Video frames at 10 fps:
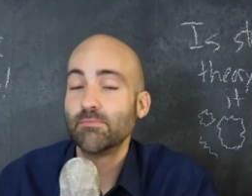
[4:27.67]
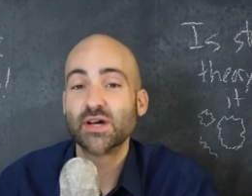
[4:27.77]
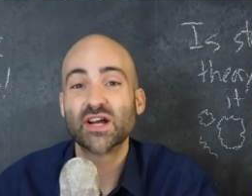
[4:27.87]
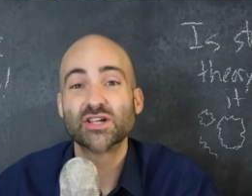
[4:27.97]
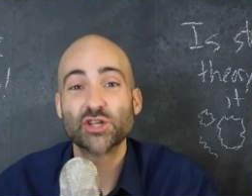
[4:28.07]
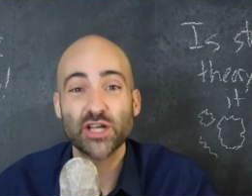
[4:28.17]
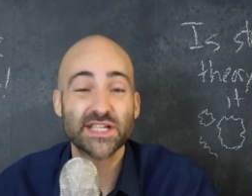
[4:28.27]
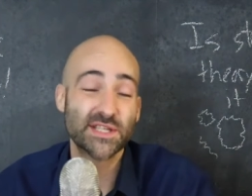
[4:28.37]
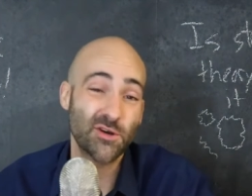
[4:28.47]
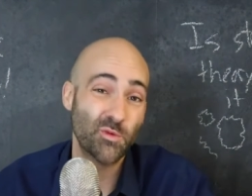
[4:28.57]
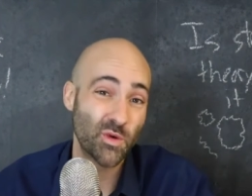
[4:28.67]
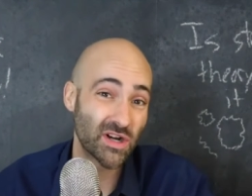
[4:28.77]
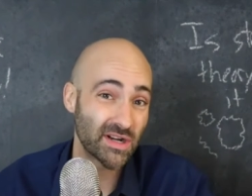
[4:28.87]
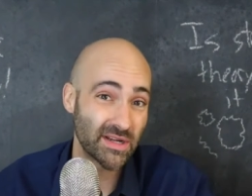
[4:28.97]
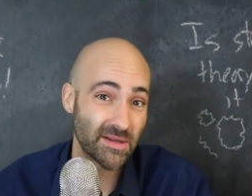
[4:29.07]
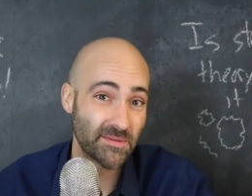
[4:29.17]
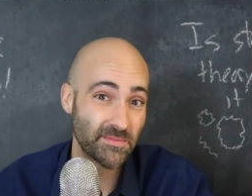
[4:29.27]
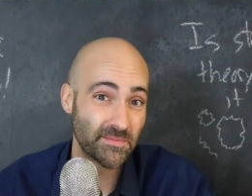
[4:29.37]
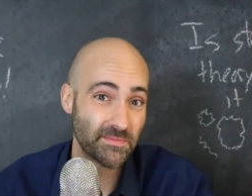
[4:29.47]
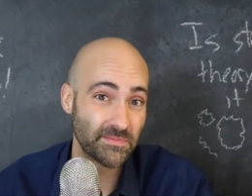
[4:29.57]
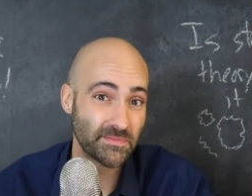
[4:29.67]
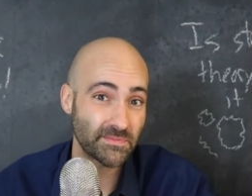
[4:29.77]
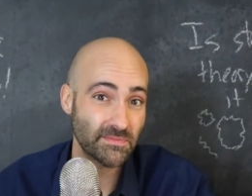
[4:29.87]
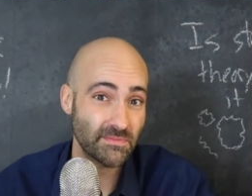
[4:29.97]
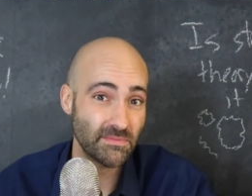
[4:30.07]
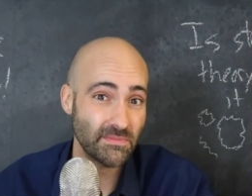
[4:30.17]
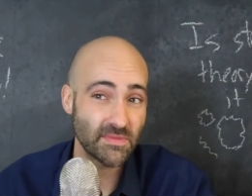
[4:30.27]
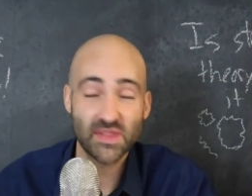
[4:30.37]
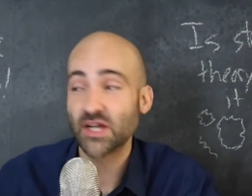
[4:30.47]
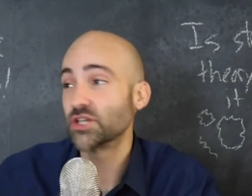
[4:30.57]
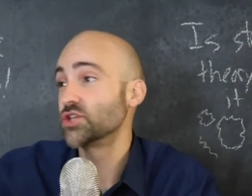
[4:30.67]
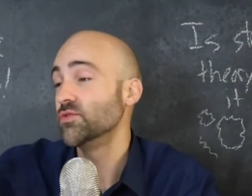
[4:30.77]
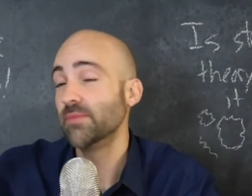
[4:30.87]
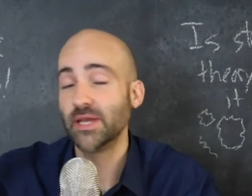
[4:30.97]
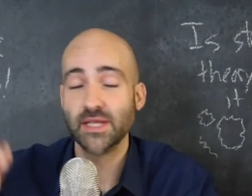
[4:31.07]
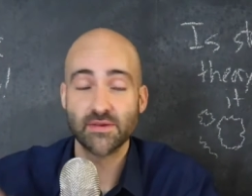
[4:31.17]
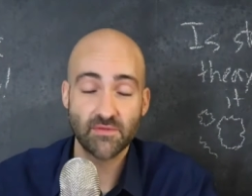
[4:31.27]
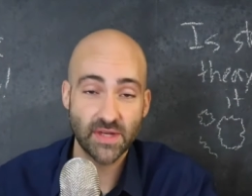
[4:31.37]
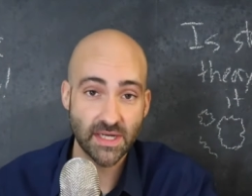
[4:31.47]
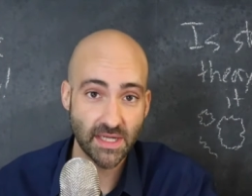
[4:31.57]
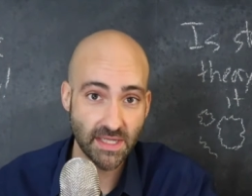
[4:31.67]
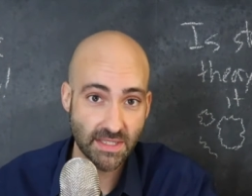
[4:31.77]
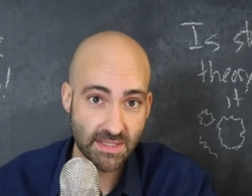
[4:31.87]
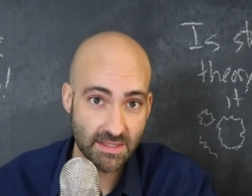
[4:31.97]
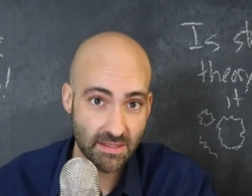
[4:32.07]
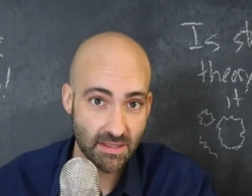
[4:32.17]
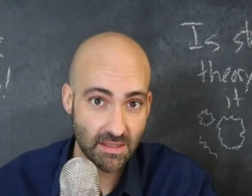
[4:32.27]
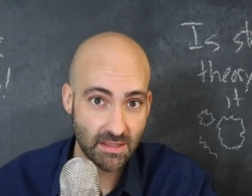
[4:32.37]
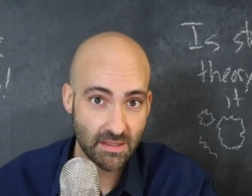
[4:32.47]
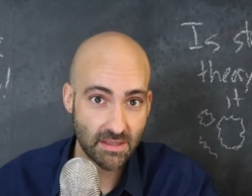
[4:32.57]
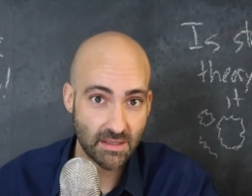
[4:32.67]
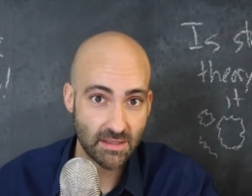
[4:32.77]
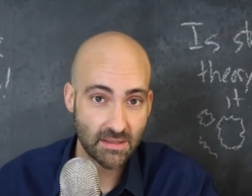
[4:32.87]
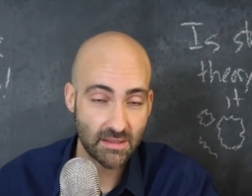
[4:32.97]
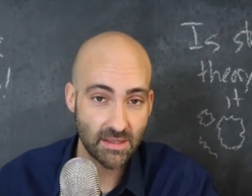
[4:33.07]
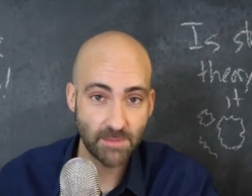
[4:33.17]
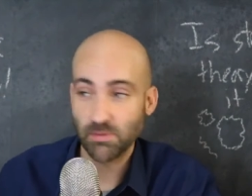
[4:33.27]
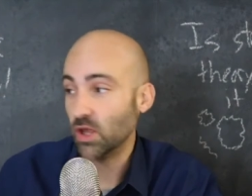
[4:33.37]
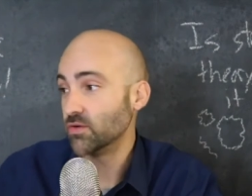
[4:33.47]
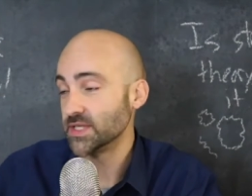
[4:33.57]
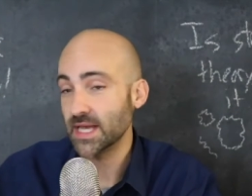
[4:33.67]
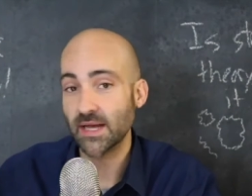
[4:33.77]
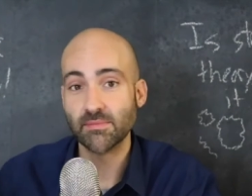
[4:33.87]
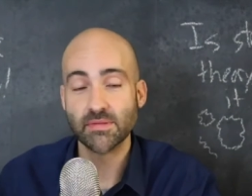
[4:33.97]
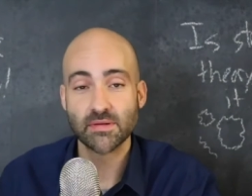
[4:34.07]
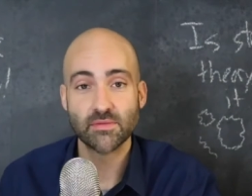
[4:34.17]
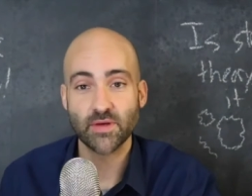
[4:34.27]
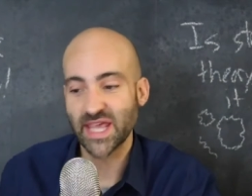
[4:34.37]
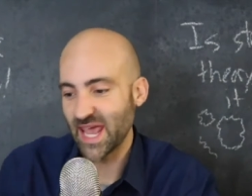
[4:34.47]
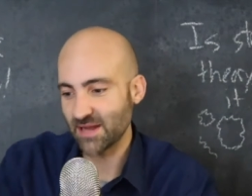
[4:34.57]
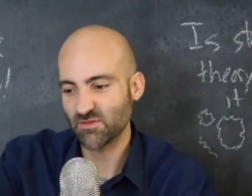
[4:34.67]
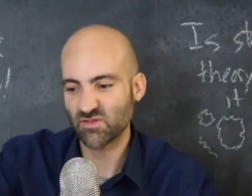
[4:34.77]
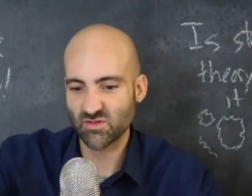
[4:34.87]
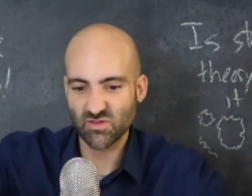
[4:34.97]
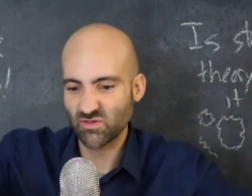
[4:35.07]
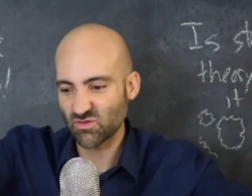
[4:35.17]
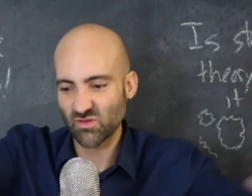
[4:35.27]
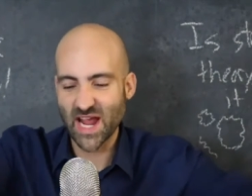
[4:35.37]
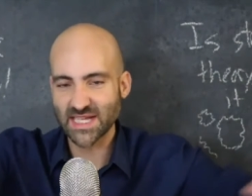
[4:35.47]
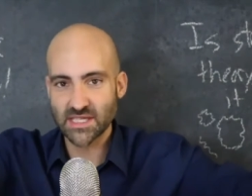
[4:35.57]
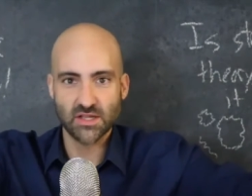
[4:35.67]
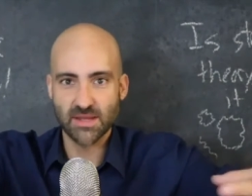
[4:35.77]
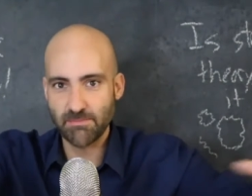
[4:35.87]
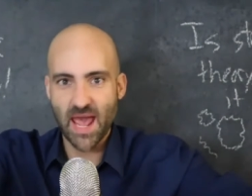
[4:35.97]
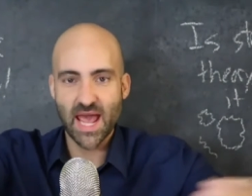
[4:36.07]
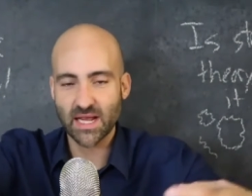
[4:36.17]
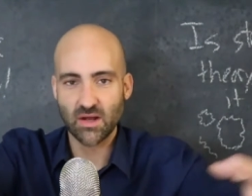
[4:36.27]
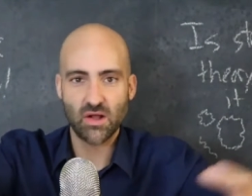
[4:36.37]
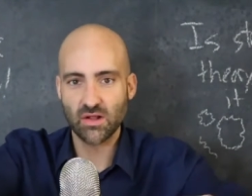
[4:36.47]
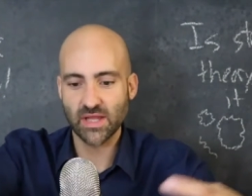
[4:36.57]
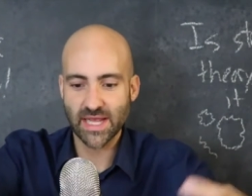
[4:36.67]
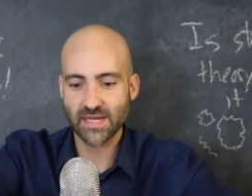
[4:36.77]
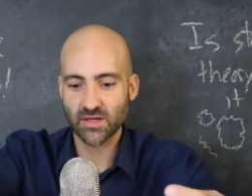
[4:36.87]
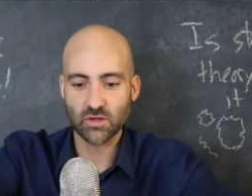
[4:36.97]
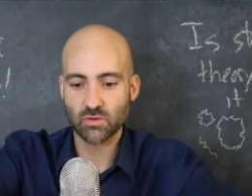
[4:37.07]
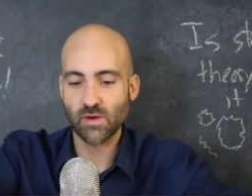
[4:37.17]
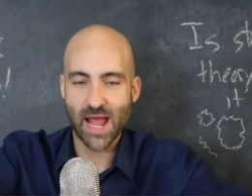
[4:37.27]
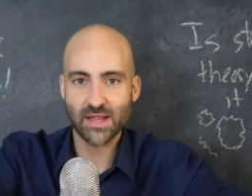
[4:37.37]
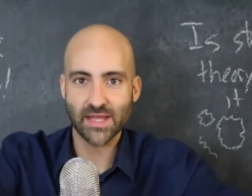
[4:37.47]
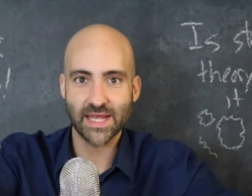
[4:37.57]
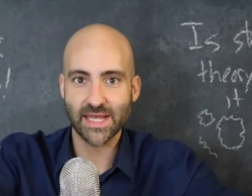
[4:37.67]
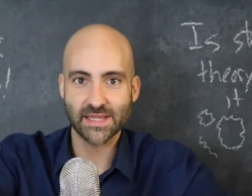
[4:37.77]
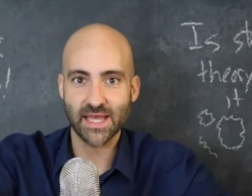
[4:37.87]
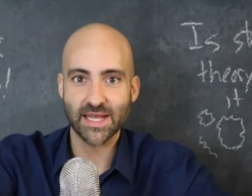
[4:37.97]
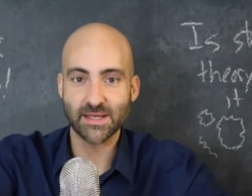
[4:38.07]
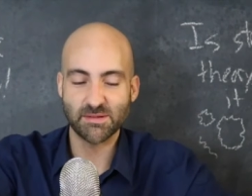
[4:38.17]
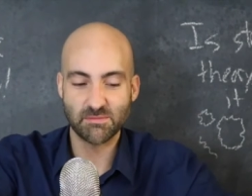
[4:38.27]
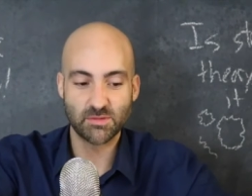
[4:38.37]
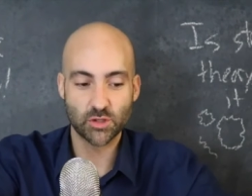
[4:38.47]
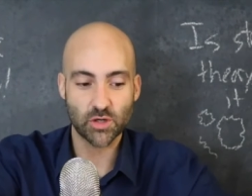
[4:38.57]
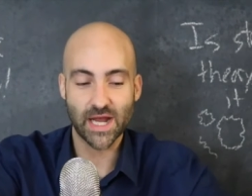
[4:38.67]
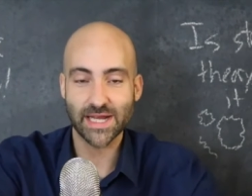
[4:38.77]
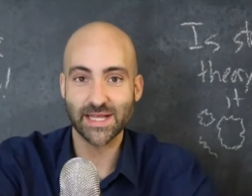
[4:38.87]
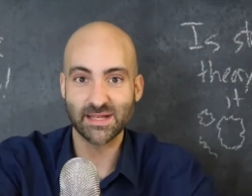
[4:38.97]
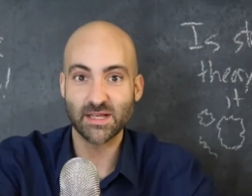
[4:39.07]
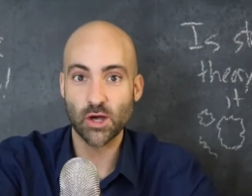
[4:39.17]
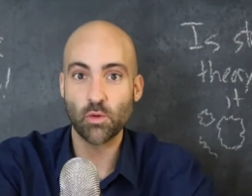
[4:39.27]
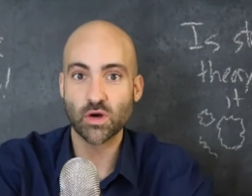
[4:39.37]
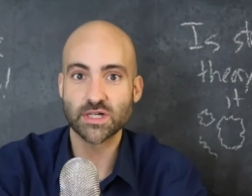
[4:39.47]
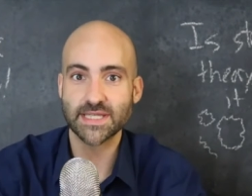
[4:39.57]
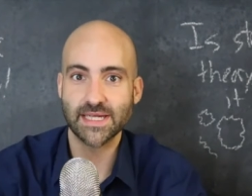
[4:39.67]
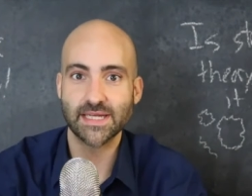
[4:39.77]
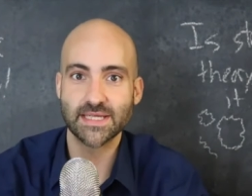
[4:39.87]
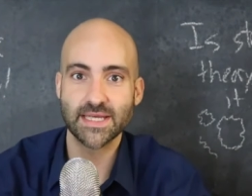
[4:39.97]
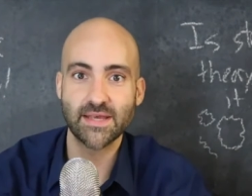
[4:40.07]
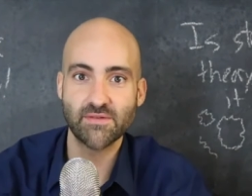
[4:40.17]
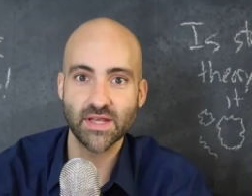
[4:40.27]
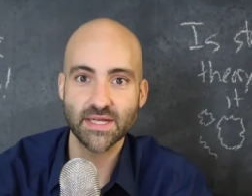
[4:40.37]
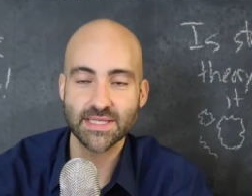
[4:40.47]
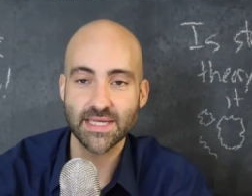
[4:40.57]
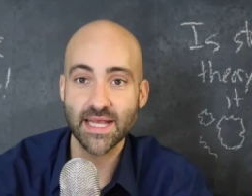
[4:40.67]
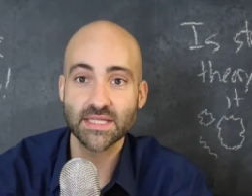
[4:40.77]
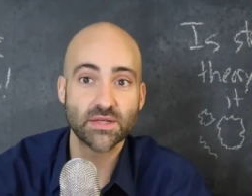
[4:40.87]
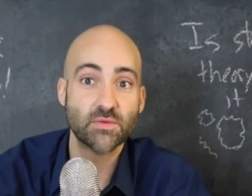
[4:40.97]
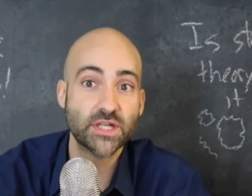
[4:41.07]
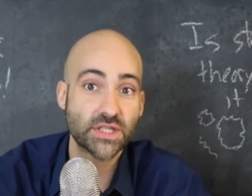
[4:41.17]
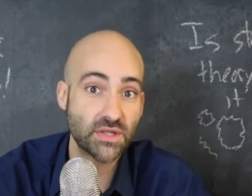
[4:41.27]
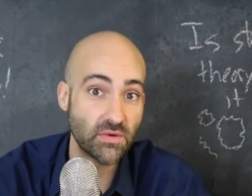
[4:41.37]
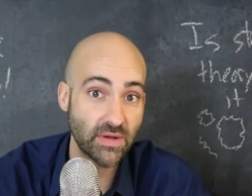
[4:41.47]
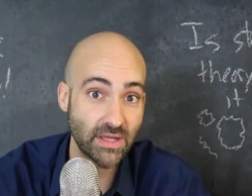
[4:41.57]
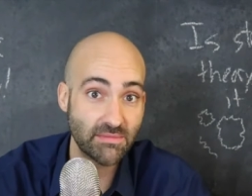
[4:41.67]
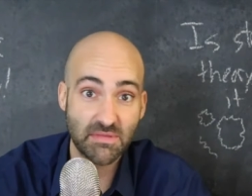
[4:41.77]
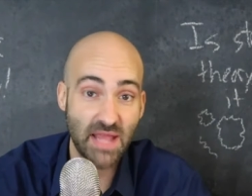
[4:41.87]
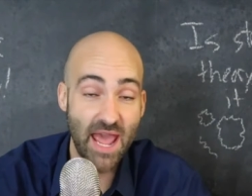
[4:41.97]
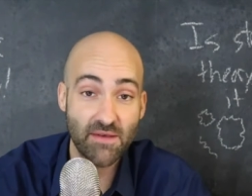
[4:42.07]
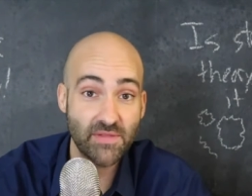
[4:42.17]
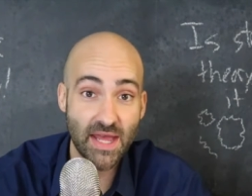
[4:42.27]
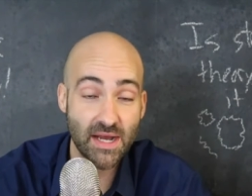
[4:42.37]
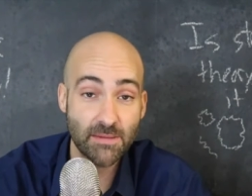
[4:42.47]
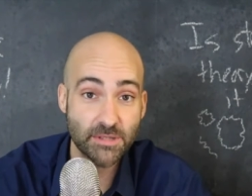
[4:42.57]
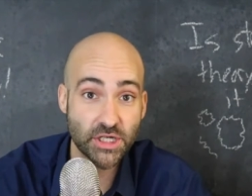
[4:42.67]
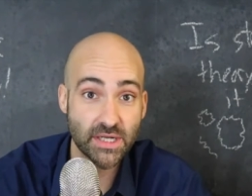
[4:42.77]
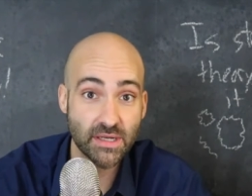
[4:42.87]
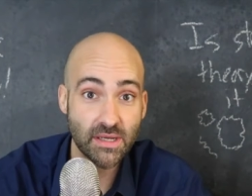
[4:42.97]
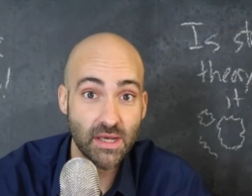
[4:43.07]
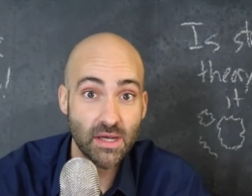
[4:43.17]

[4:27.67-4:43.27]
But our tricks don't work. There are too many infinities. It blows up. We can't wrestle it back all in and corral it and try to coerce it into giving us an answer. We just don't have that option